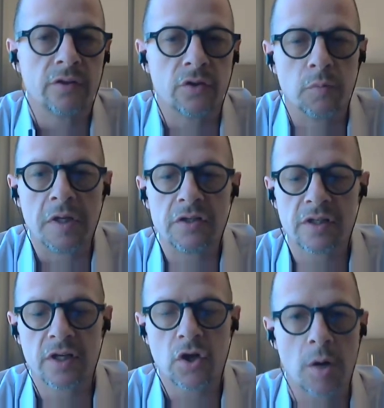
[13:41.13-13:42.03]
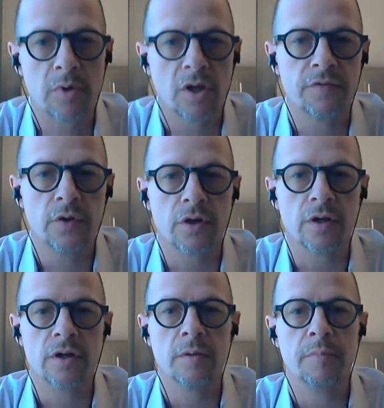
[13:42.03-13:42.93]
So you mentioned a couple of
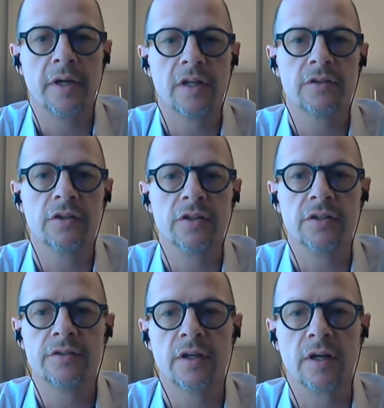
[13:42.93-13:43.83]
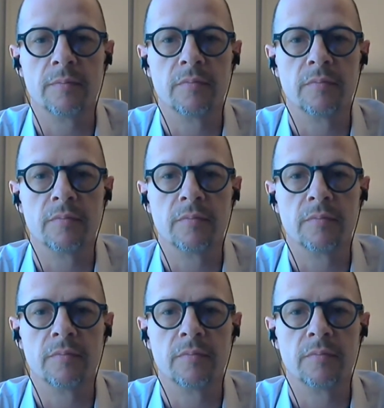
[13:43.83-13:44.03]
your competitors.